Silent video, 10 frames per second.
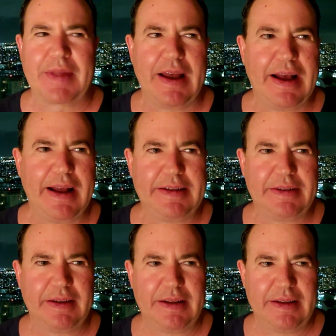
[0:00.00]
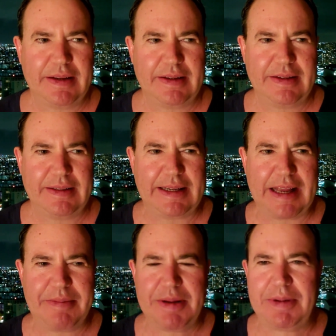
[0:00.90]
And they
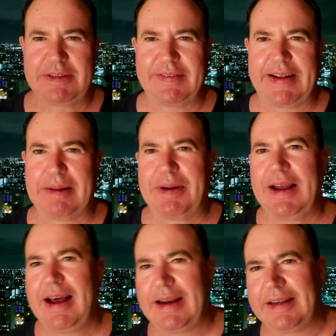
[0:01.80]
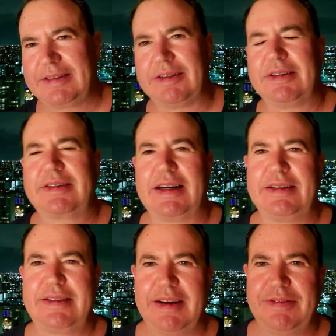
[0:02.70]
gave me a bunch of antibiotics and all this kind
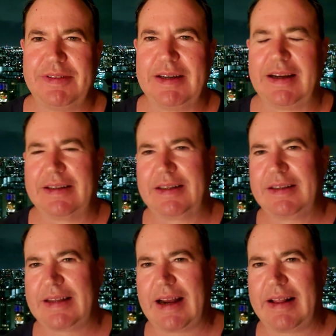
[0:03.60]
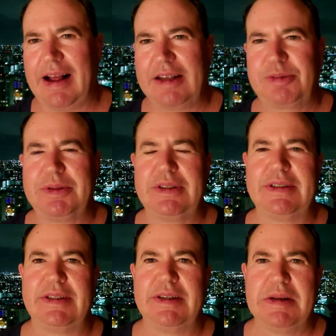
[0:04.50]
of stuff, and I got out of the hospital,
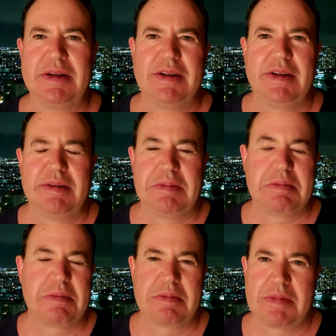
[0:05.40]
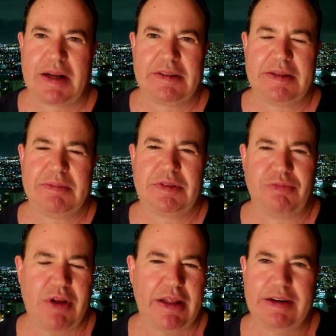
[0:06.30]
and I seemed
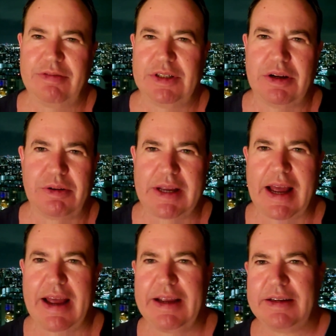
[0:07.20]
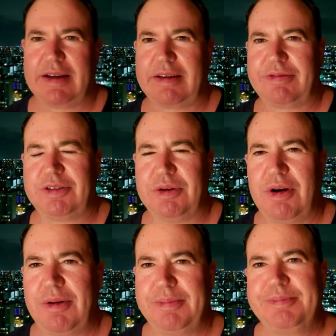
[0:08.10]
relatively okay, and I flew
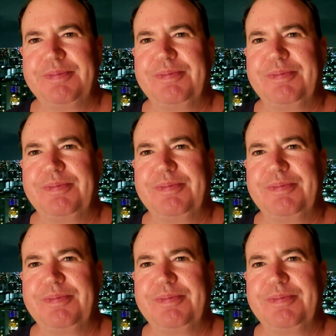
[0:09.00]
home